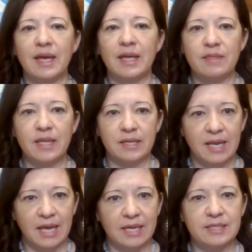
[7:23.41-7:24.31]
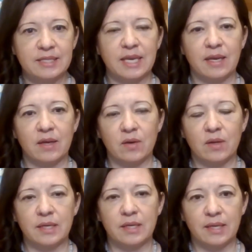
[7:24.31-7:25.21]
and then exhale
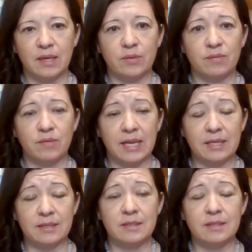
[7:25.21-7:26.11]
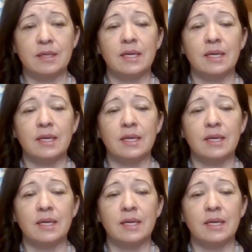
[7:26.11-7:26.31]
on a count of 8.